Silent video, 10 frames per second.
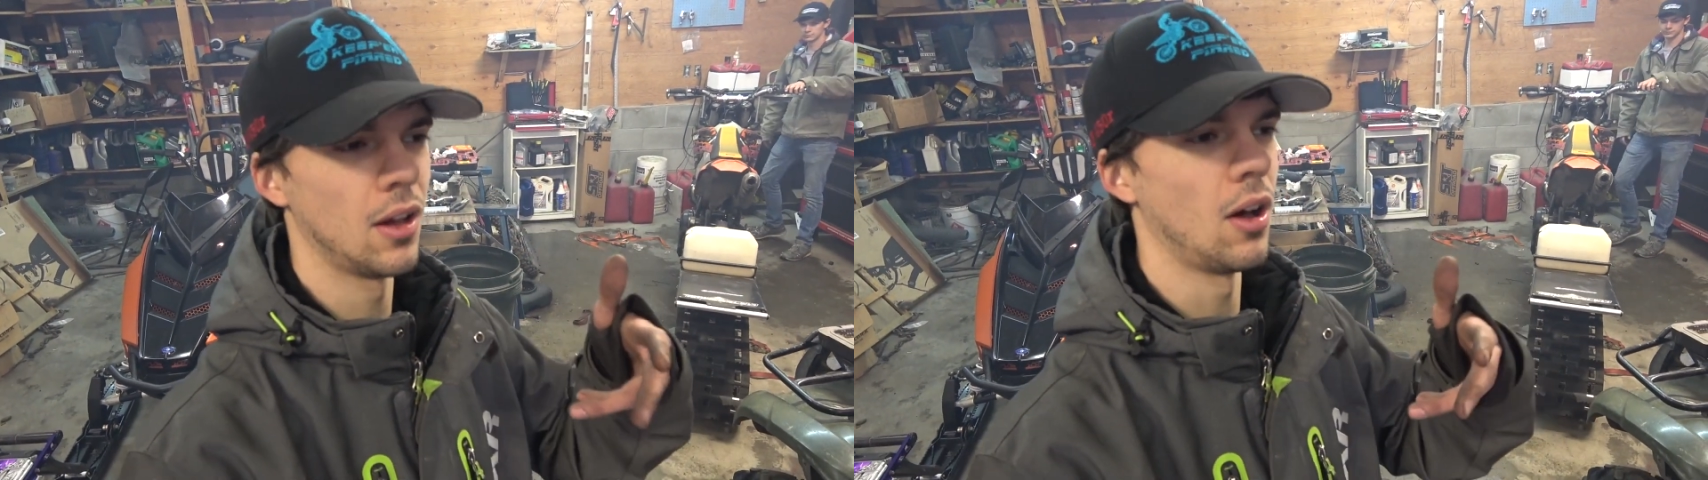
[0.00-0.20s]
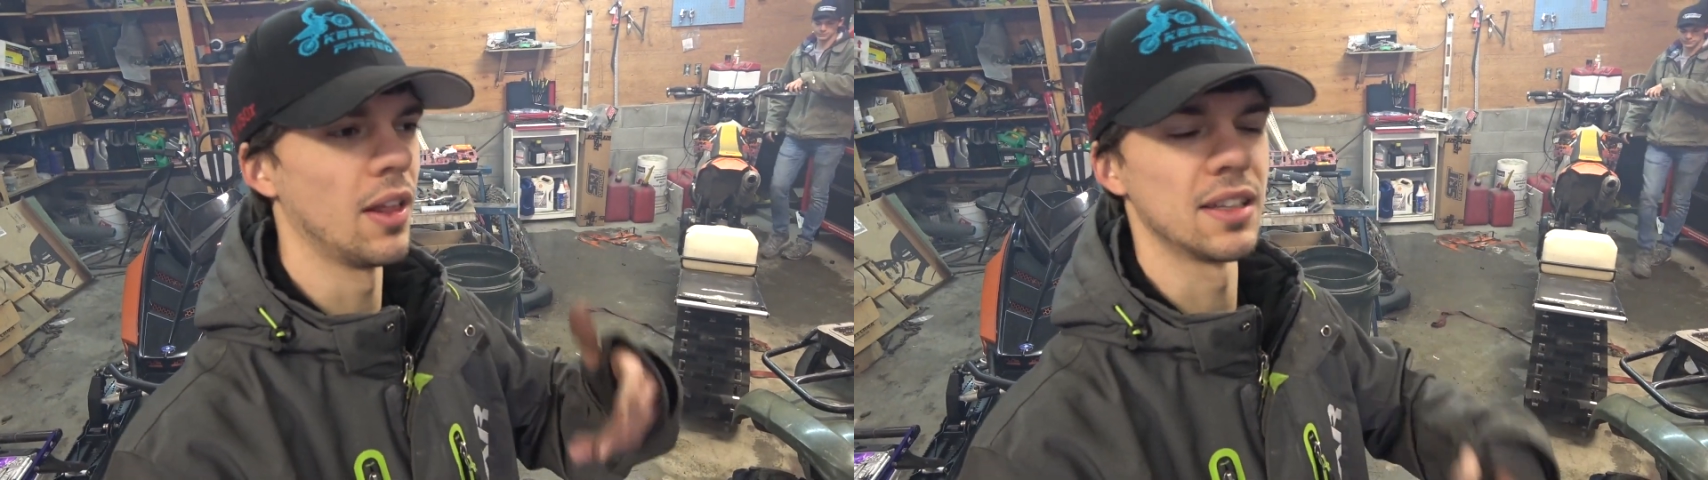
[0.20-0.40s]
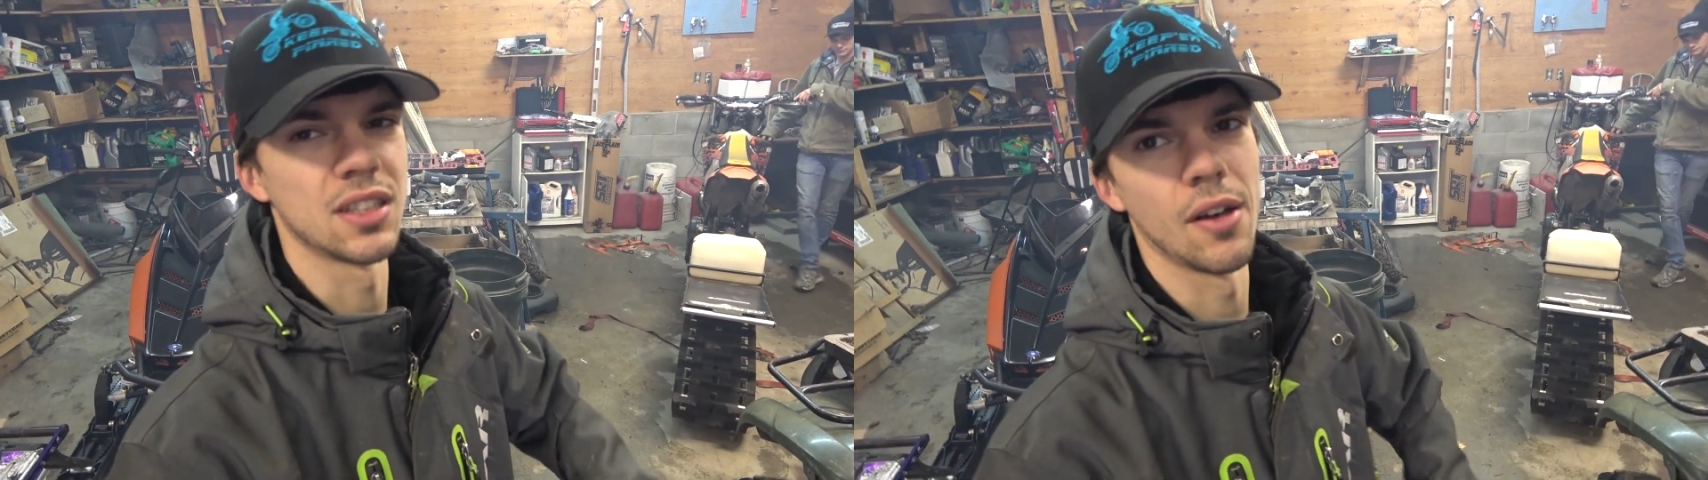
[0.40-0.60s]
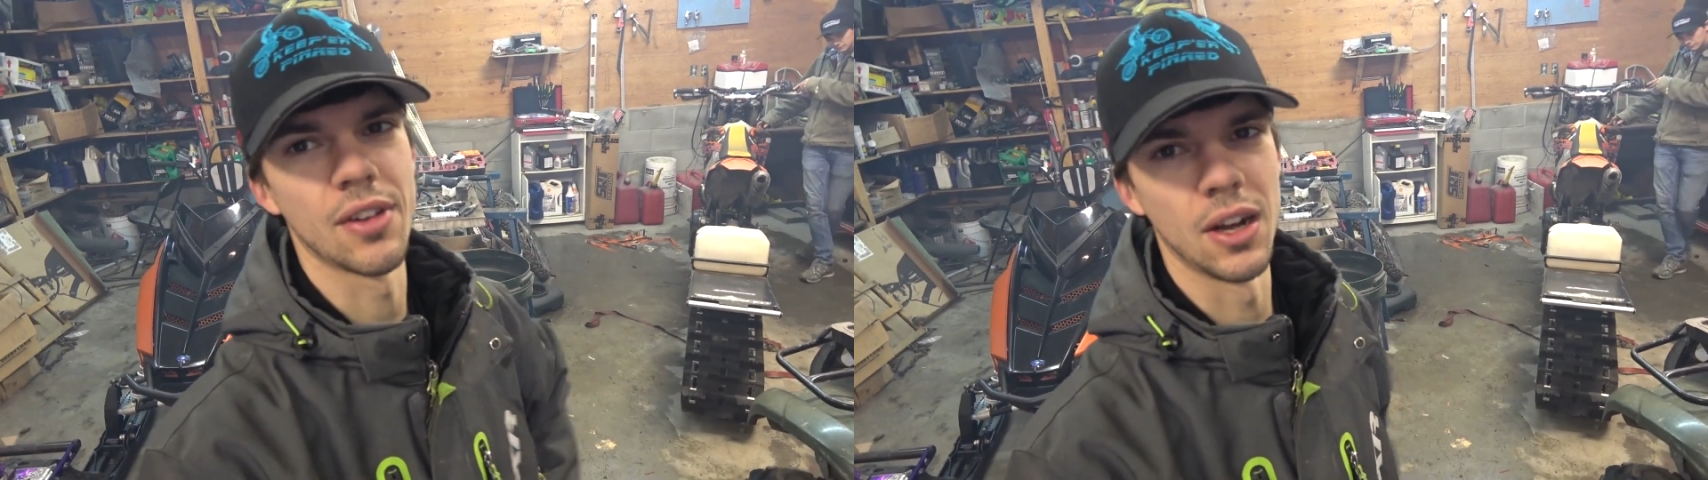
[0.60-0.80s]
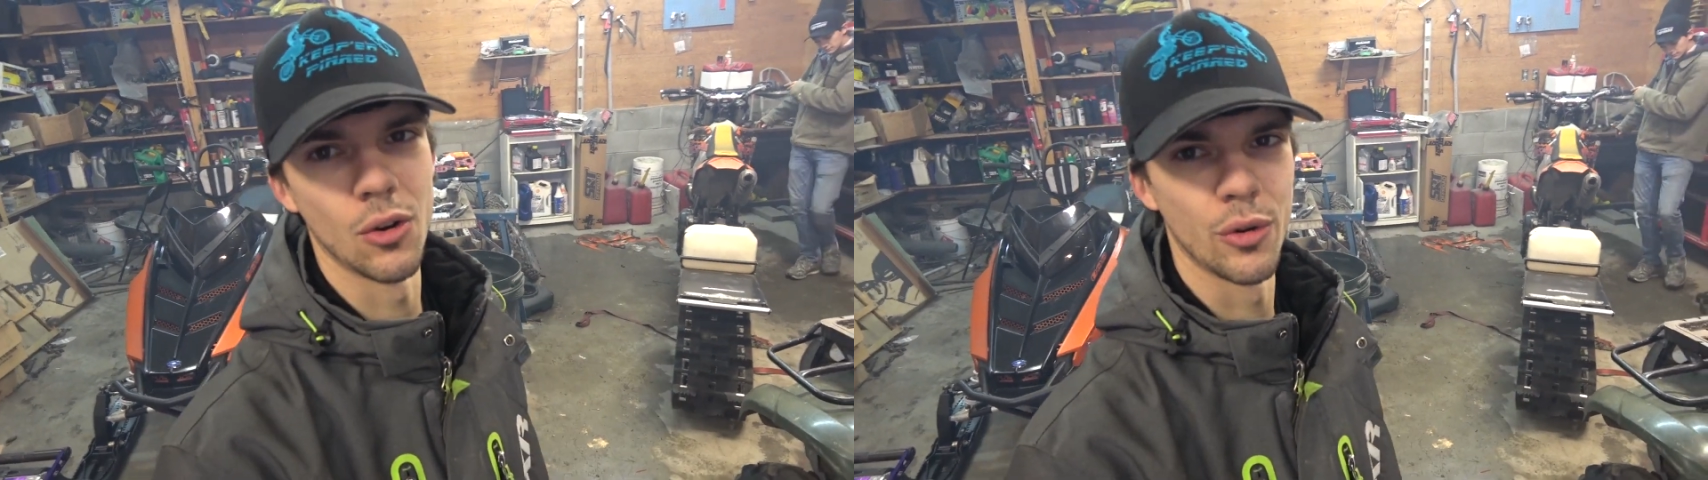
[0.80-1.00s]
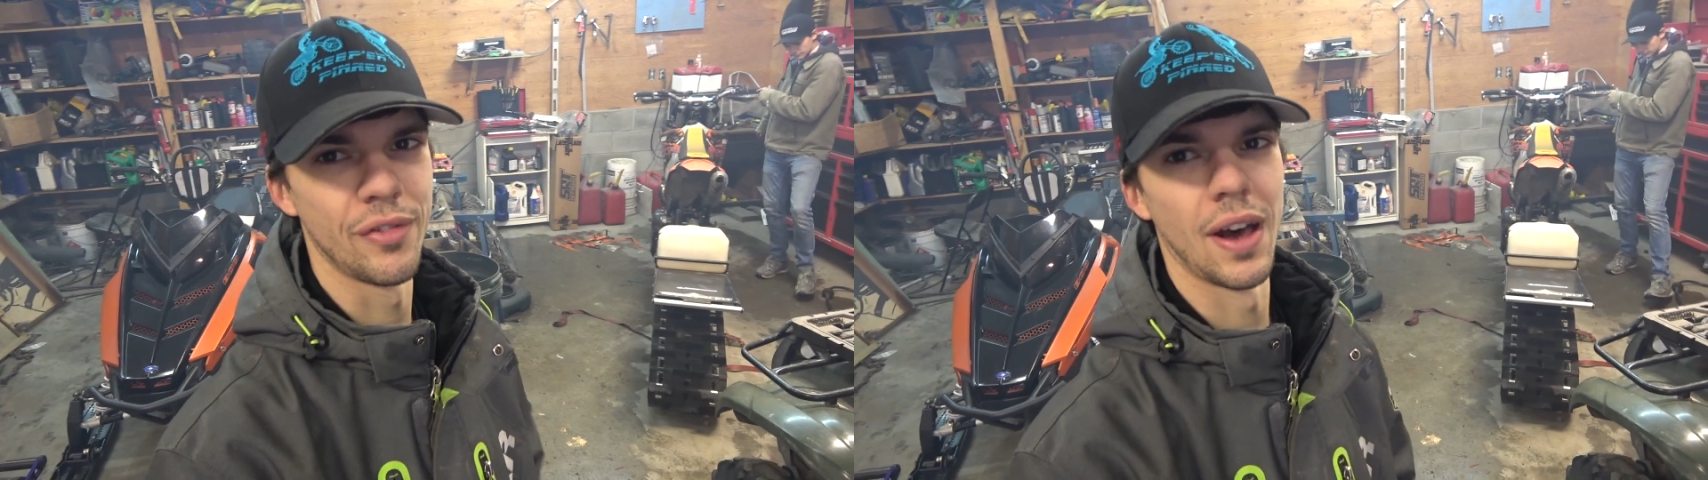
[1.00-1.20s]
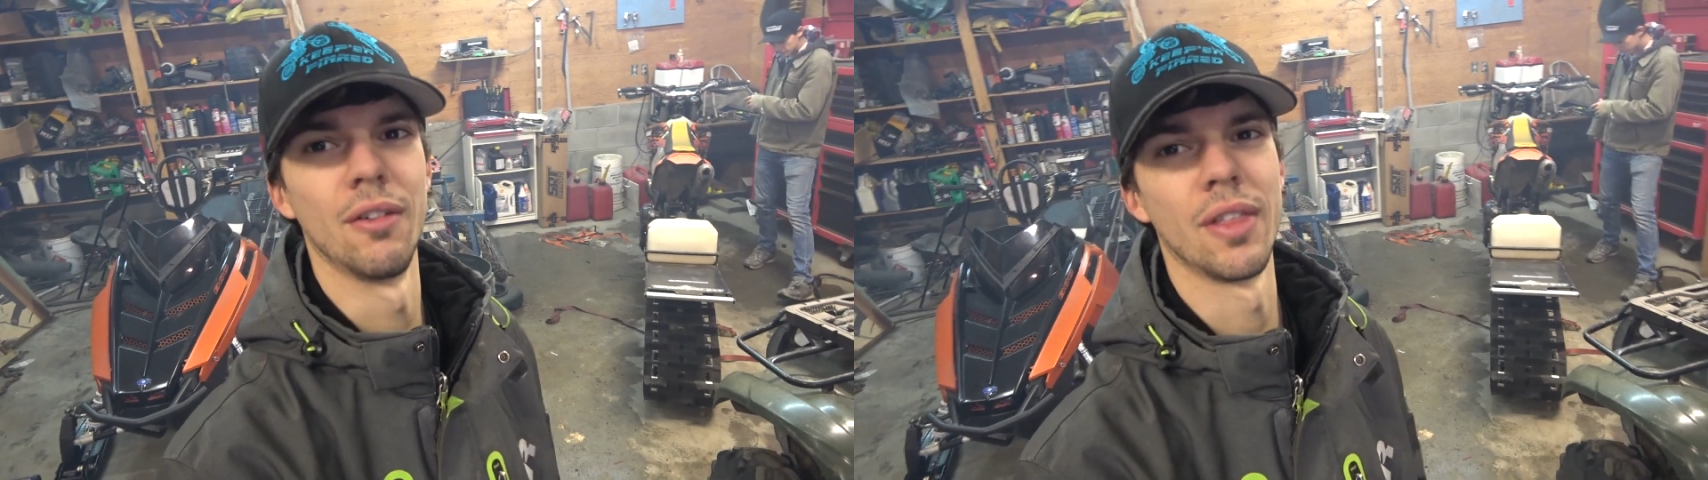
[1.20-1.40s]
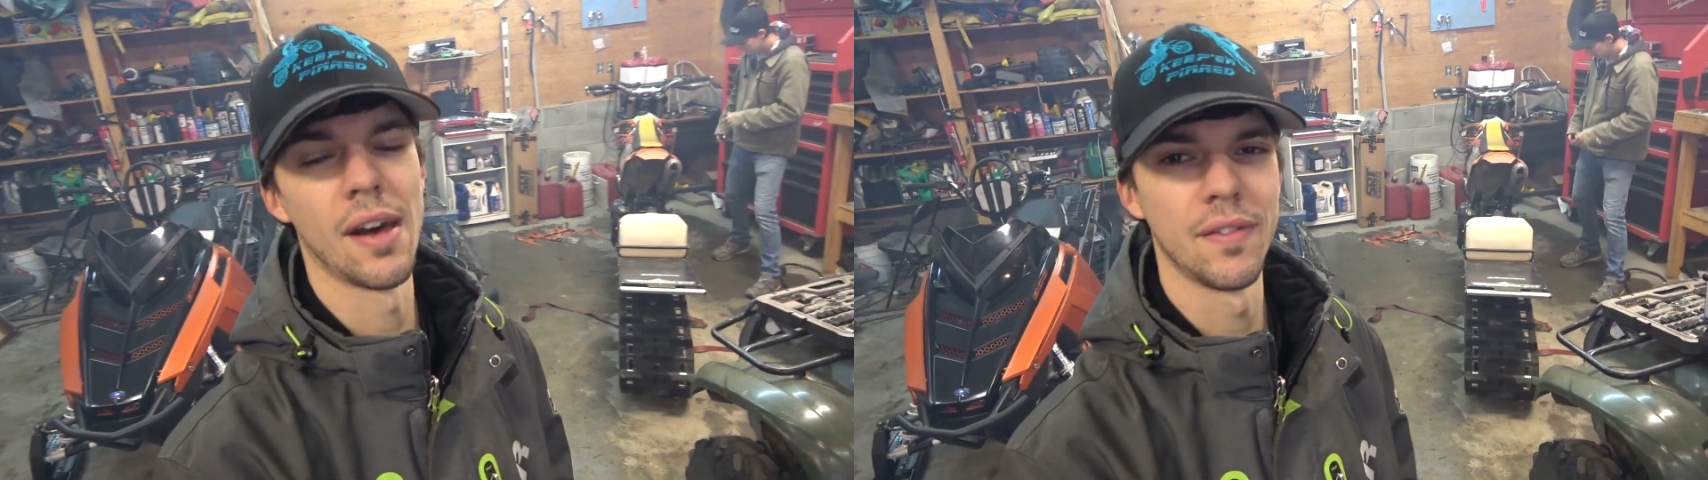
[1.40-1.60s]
all that stuff, get notified when that